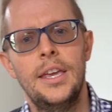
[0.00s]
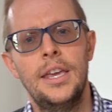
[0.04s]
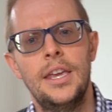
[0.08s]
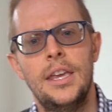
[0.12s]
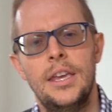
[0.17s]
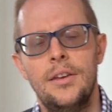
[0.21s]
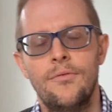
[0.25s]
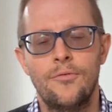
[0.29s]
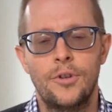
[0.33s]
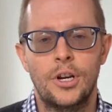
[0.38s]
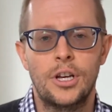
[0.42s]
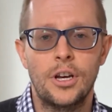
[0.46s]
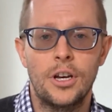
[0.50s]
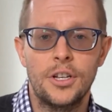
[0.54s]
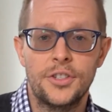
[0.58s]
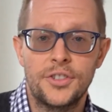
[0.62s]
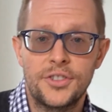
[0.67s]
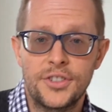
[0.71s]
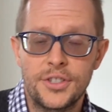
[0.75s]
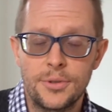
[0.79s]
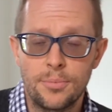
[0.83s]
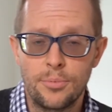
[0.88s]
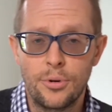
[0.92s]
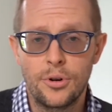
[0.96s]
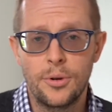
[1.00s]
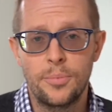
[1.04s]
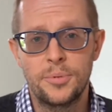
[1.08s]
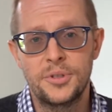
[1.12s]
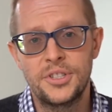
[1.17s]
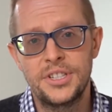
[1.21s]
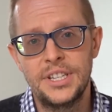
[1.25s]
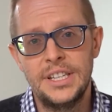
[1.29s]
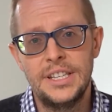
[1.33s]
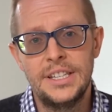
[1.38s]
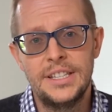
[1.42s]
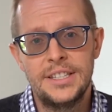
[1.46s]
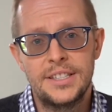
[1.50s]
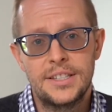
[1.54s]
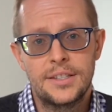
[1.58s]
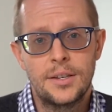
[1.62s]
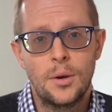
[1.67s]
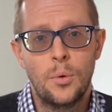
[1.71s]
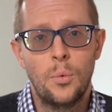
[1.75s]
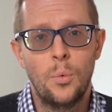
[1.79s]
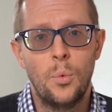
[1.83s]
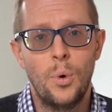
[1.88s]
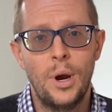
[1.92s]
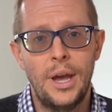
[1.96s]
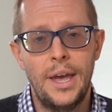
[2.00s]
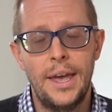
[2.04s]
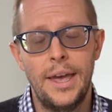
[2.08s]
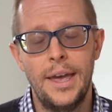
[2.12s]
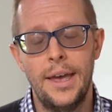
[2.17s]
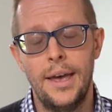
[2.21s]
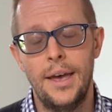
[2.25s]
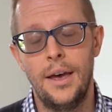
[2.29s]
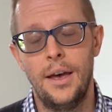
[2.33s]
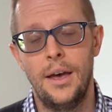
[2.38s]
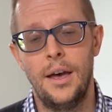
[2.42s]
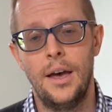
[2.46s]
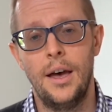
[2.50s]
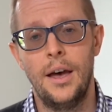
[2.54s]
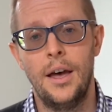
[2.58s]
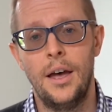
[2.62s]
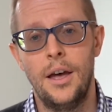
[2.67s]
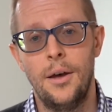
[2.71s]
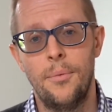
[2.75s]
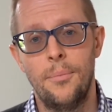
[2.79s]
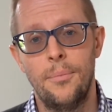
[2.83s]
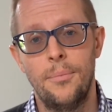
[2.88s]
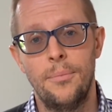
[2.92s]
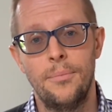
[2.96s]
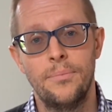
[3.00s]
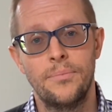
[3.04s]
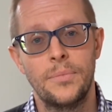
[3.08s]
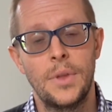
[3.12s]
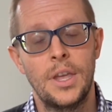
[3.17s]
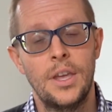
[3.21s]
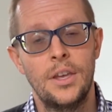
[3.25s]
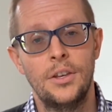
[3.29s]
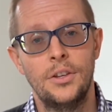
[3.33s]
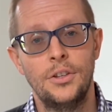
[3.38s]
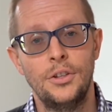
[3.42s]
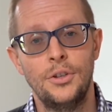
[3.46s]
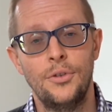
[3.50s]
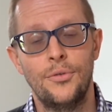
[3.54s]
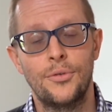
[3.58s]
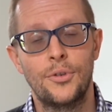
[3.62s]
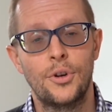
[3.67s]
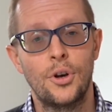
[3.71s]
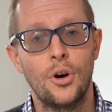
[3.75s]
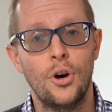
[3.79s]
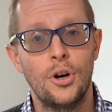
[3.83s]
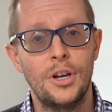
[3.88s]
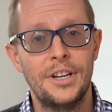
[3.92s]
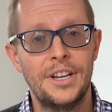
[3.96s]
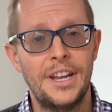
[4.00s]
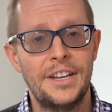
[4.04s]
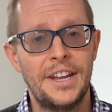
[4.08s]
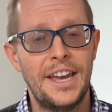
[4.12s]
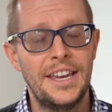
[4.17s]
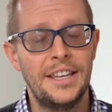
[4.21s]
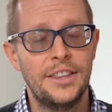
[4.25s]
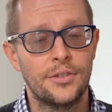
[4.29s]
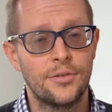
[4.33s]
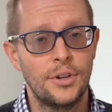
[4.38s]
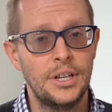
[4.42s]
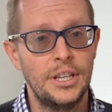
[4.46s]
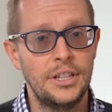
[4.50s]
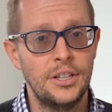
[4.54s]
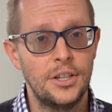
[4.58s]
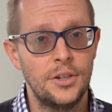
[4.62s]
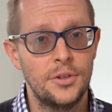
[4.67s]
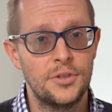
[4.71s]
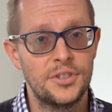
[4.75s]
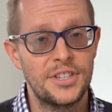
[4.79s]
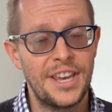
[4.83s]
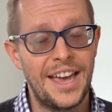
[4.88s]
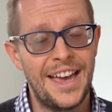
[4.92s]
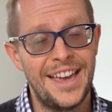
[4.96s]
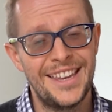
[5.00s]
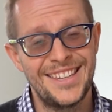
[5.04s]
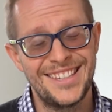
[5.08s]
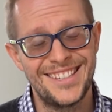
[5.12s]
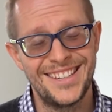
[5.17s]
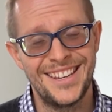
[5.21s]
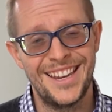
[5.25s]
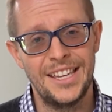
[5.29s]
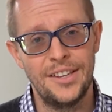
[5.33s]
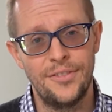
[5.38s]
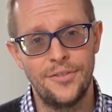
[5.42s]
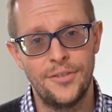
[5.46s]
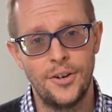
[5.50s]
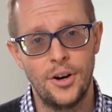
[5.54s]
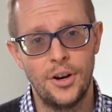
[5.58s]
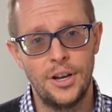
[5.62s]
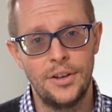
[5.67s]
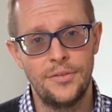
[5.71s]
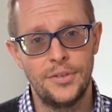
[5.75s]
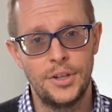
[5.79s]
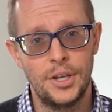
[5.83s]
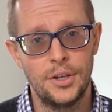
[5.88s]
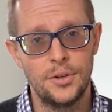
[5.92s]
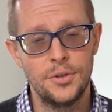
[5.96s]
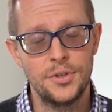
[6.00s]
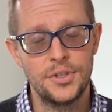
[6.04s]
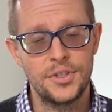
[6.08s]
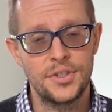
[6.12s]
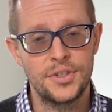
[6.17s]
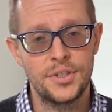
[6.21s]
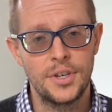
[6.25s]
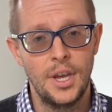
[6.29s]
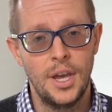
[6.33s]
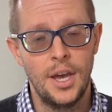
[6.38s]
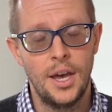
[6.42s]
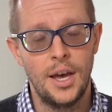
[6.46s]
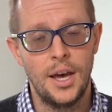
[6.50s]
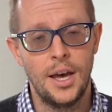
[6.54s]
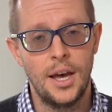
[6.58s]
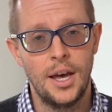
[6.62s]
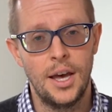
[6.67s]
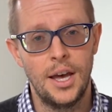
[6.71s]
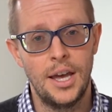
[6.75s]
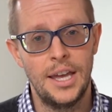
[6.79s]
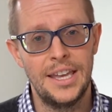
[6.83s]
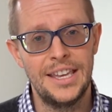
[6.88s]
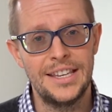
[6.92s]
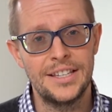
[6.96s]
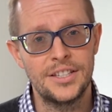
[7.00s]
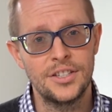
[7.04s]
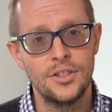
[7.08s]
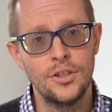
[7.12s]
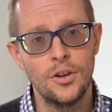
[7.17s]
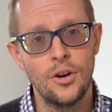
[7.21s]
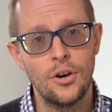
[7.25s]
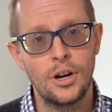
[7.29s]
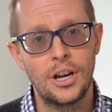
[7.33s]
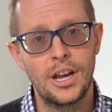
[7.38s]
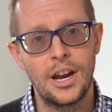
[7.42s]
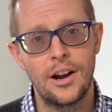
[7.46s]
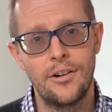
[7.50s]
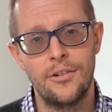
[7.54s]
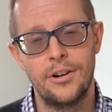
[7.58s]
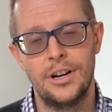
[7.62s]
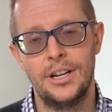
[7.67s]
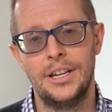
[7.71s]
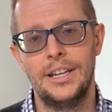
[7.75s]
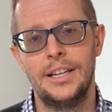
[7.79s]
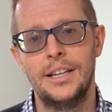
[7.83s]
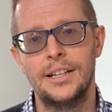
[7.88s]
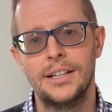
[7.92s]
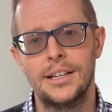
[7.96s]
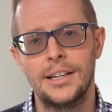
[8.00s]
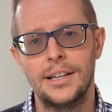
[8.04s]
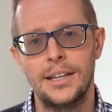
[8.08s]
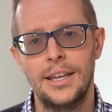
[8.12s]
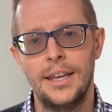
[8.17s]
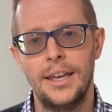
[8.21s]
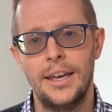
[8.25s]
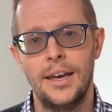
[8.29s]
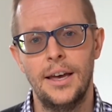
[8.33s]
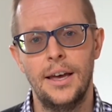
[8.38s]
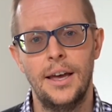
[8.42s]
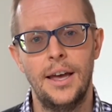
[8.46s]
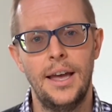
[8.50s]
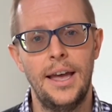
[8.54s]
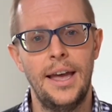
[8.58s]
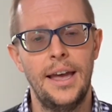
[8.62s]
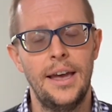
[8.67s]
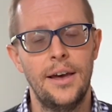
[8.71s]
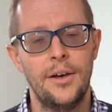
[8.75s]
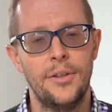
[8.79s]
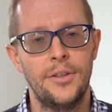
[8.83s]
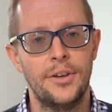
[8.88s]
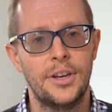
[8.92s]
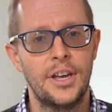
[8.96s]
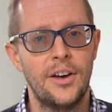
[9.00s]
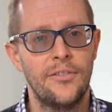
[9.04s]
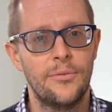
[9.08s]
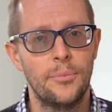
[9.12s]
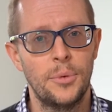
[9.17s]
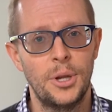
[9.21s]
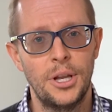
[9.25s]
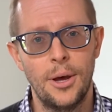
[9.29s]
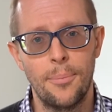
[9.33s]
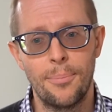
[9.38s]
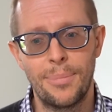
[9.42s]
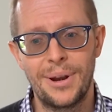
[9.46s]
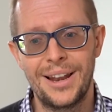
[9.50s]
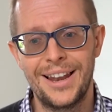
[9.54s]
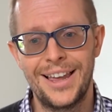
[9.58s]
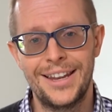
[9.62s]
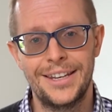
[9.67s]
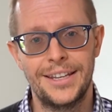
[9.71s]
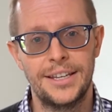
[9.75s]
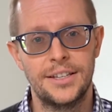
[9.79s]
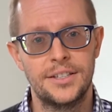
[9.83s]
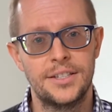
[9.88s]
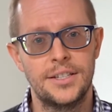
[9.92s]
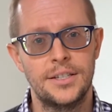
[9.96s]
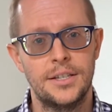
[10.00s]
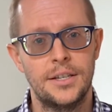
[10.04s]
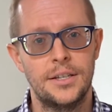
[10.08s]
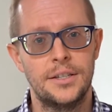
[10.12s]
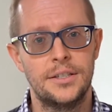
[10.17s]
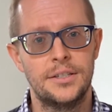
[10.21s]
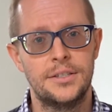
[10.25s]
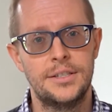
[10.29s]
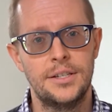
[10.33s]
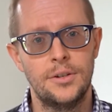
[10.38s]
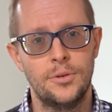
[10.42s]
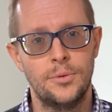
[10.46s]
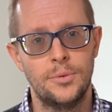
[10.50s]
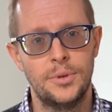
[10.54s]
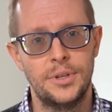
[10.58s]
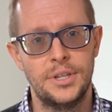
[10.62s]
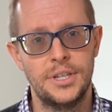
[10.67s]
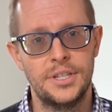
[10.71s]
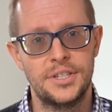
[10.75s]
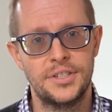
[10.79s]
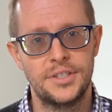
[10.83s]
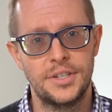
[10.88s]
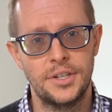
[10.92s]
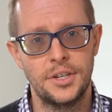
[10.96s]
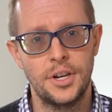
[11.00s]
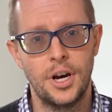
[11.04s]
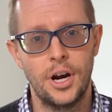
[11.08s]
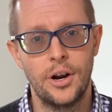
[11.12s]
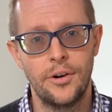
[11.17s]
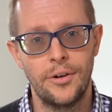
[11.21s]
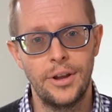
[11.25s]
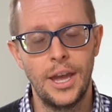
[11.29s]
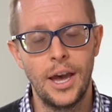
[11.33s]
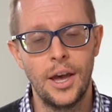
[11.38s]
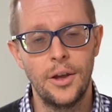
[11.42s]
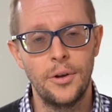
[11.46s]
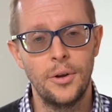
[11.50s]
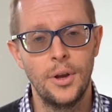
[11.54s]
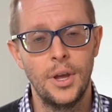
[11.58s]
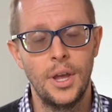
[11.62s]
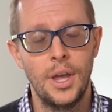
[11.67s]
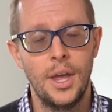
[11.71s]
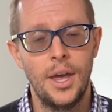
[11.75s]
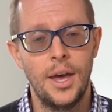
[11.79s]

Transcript: In regards to properties where you've got an A3 use and an A5 use, it's not currently clear how the government are planning to deal with this scenario.